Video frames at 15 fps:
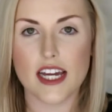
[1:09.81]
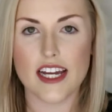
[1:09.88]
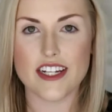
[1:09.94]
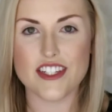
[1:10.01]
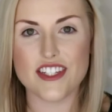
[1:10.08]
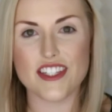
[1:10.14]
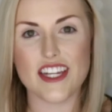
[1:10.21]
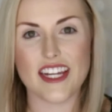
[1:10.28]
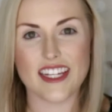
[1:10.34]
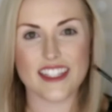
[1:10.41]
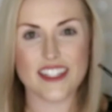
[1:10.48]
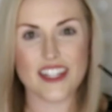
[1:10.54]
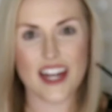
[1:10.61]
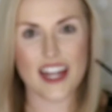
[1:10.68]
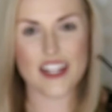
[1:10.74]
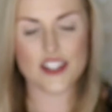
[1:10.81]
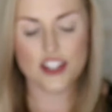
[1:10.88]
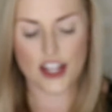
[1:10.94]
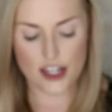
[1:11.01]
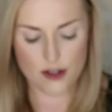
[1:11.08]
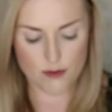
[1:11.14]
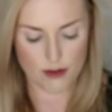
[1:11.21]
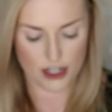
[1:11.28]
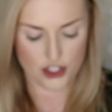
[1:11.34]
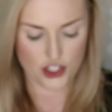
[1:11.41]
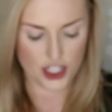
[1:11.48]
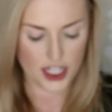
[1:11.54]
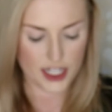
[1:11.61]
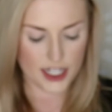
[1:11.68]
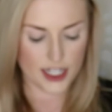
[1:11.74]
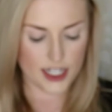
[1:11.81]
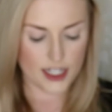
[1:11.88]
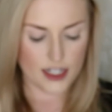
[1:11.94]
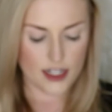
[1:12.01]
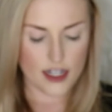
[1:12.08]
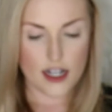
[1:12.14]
I just take a little eyeshadow brush here,